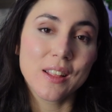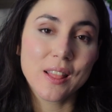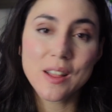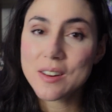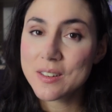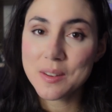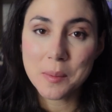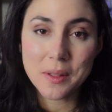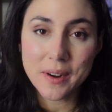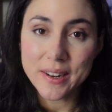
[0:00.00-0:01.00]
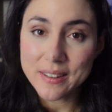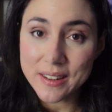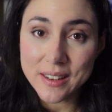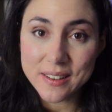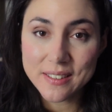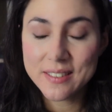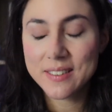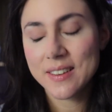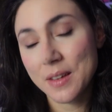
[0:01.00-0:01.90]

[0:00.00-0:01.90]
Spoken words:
looked at some other ideas.